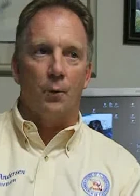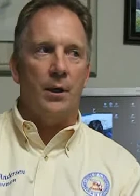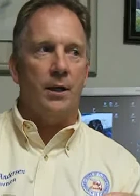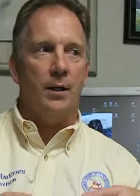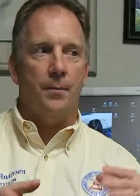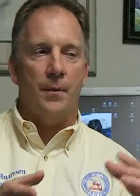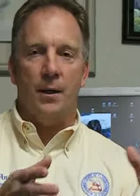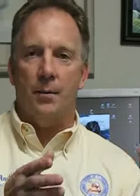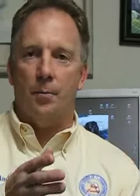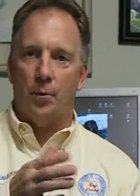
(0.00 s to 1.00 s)
We keep
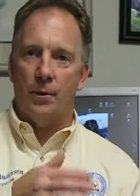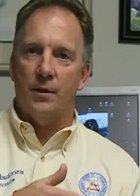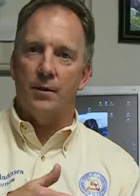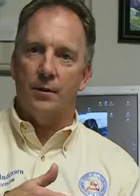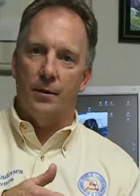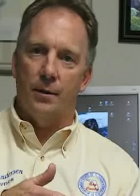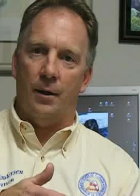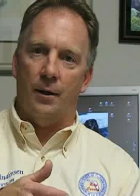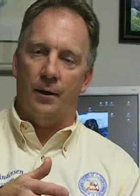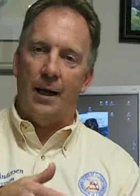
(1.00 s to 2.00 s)
the printed
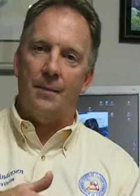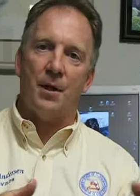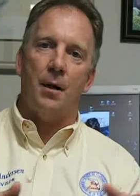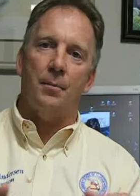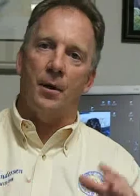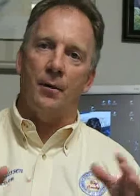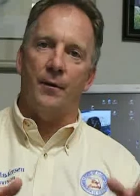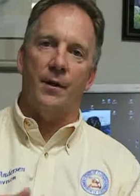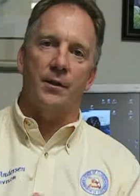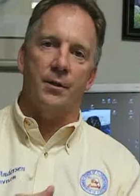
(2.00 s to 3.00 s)
laptop and
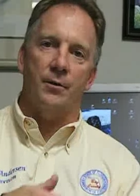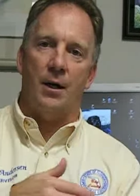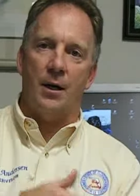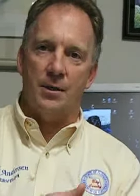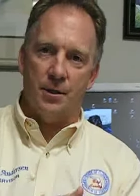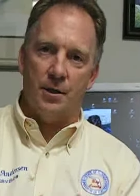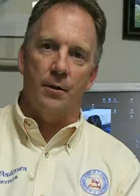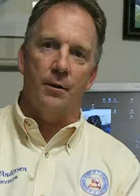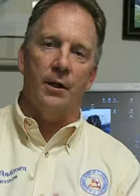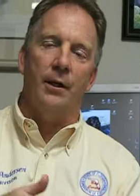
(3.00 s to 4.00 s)
other things under high
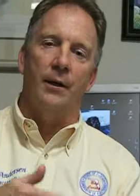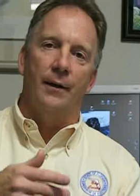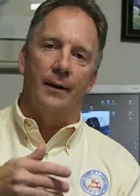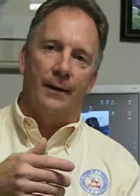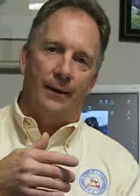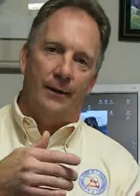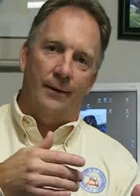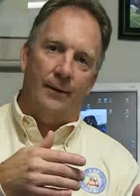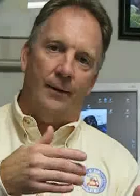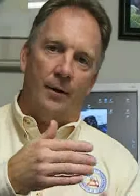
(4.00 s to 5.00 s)
security
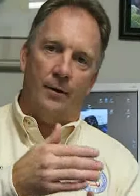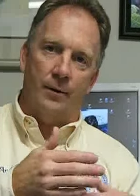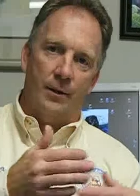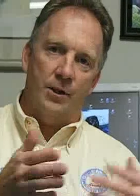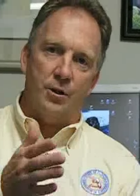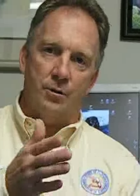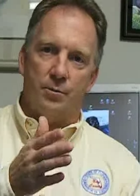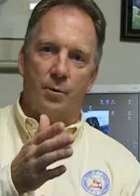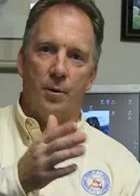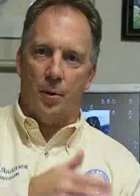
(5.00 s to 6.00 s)
and other
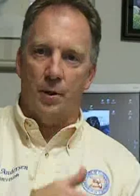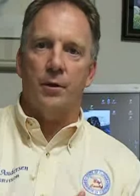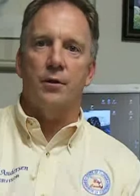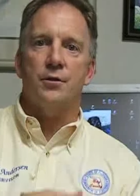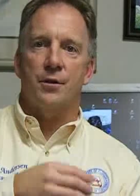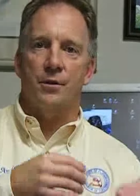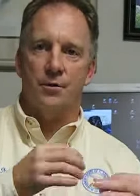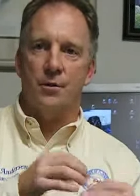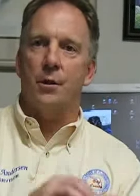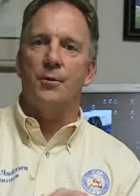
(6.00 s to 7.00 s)
issues with the printers, and
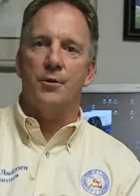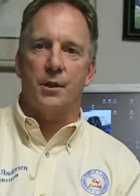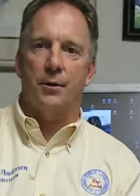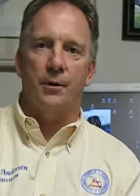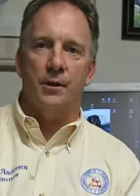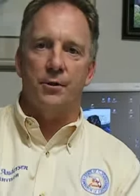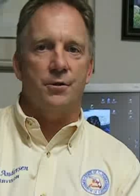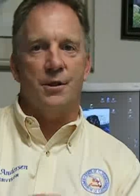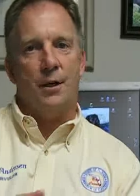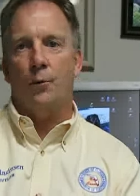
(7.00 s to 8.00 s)
there's a number of security
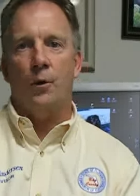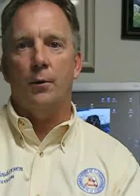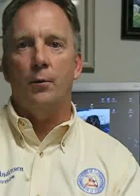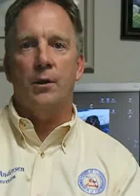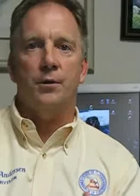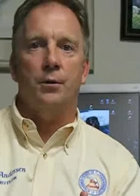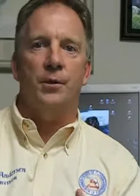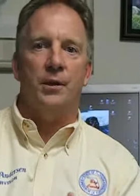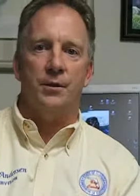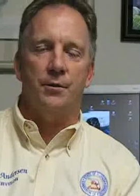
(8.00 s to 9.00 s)
issues that I don't want to go into
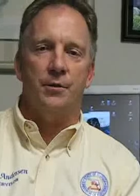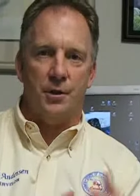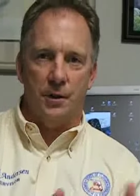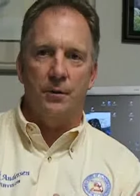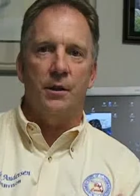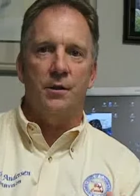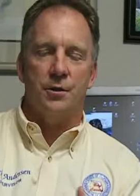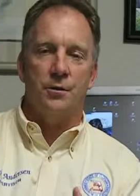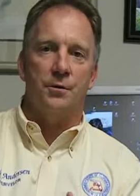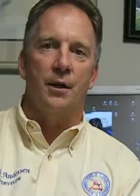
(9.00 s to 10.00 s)
because they're security
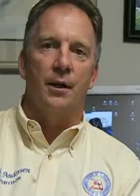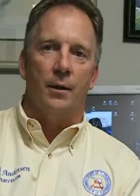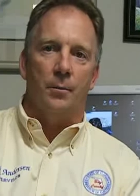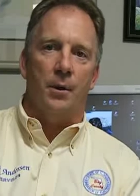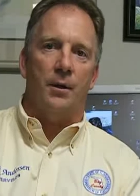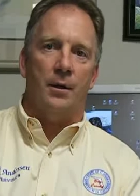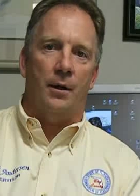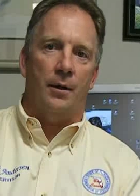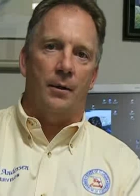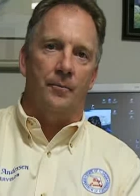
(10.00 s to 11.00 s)
issues, but
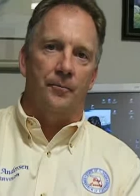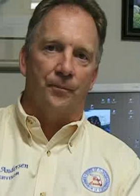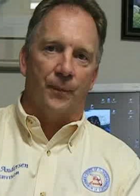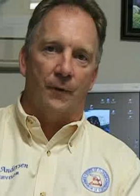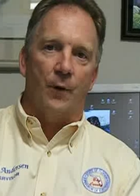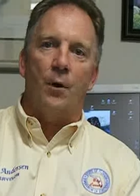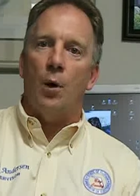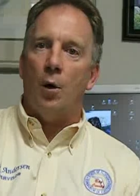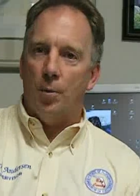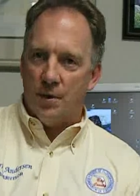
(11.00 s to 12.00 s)

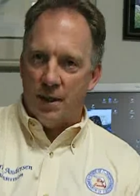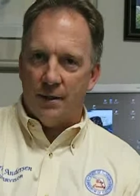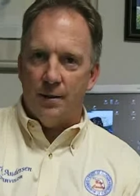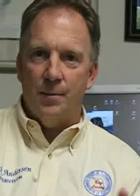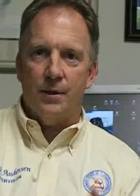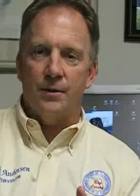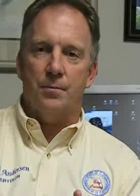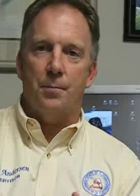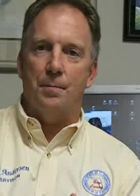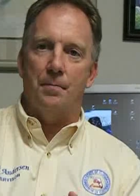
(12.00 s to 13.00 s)
very well protected,
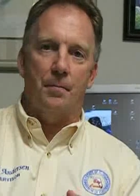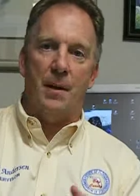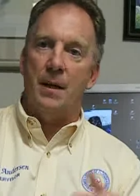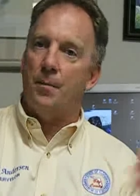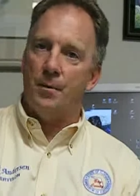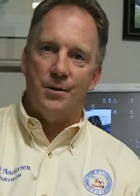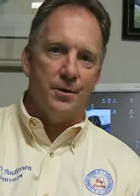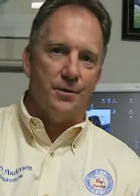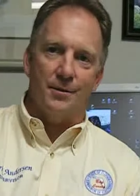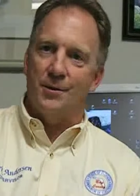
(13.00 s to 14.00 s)
because paper
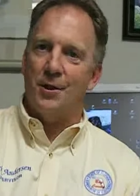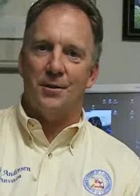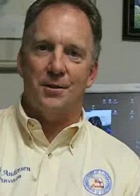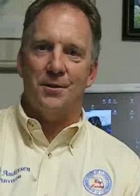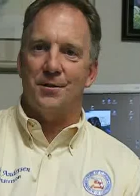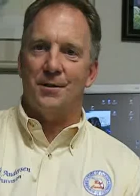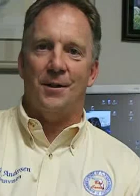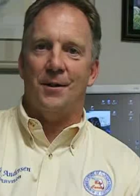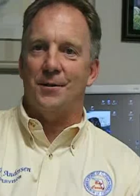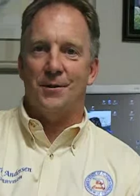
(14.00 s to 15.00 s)
is just
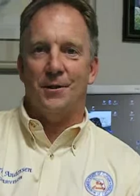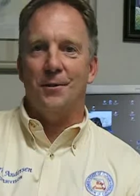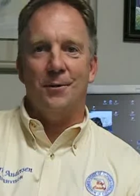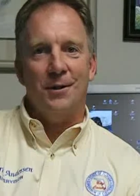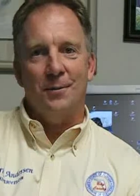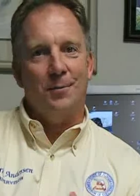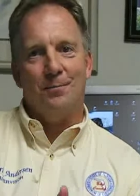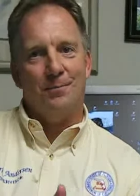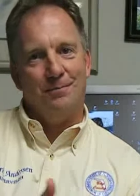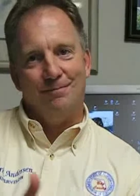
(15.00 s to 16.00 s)
as security